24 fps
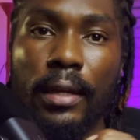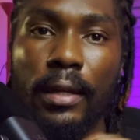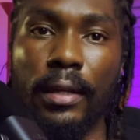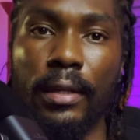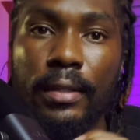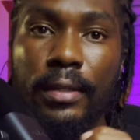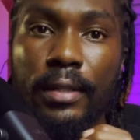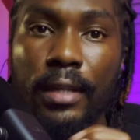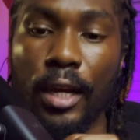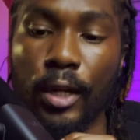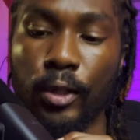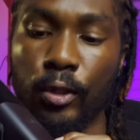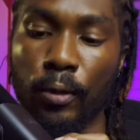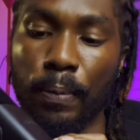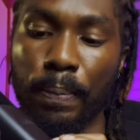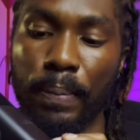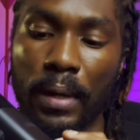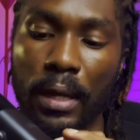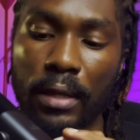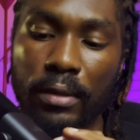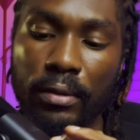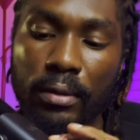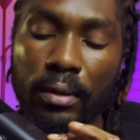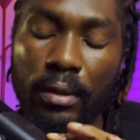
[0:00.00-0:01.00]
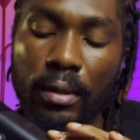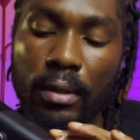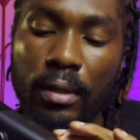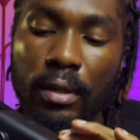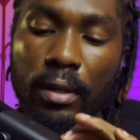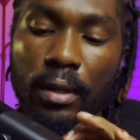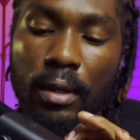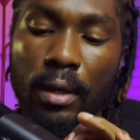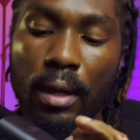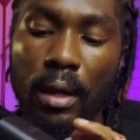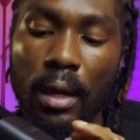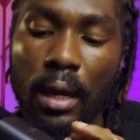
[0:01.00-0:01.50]
is actual
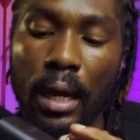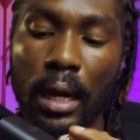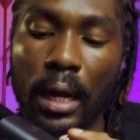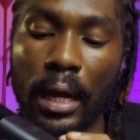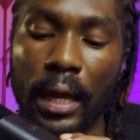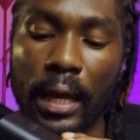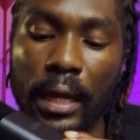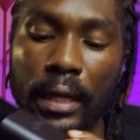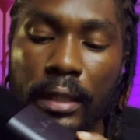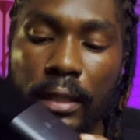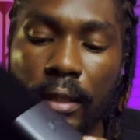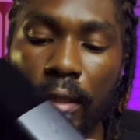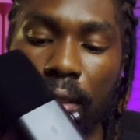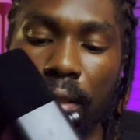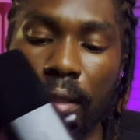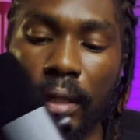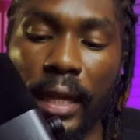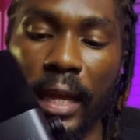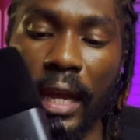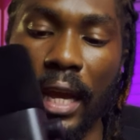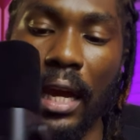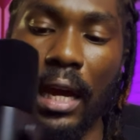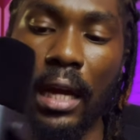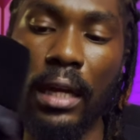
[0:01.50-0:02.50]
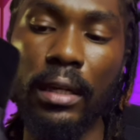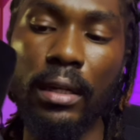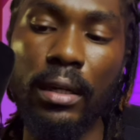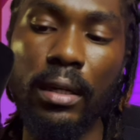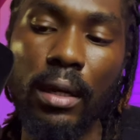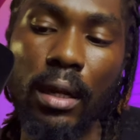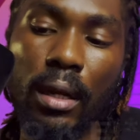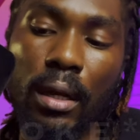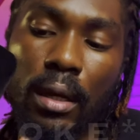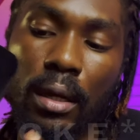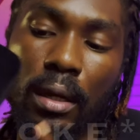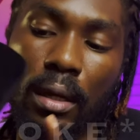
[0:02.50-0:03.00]
plastic, and the
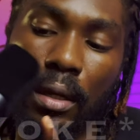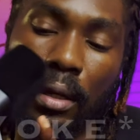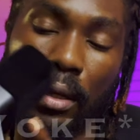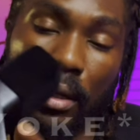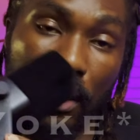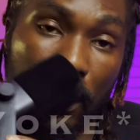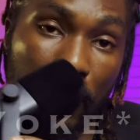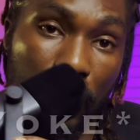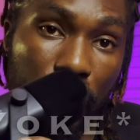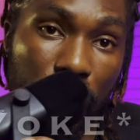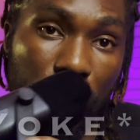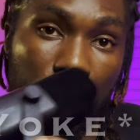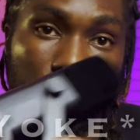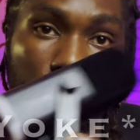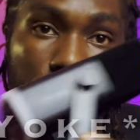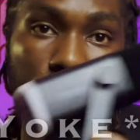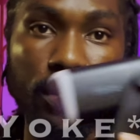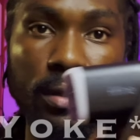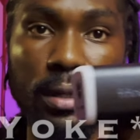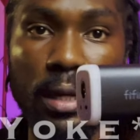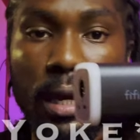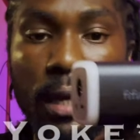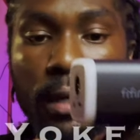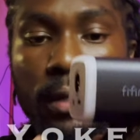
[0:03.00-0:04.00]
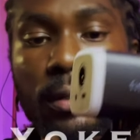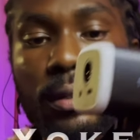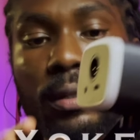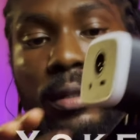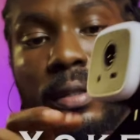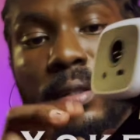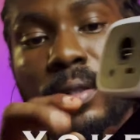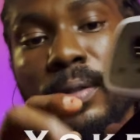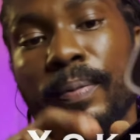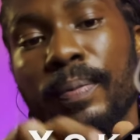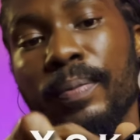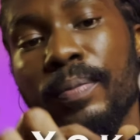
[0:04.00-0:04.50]
hand, the side,
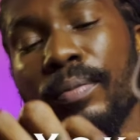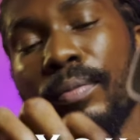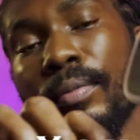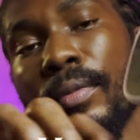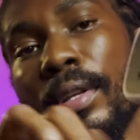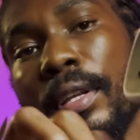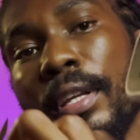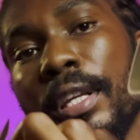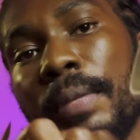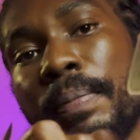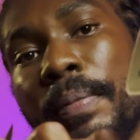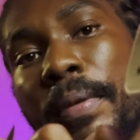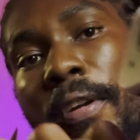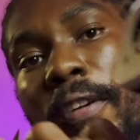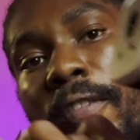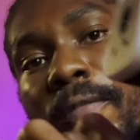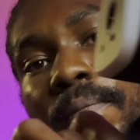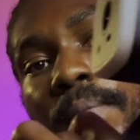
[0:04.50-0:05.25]
is made of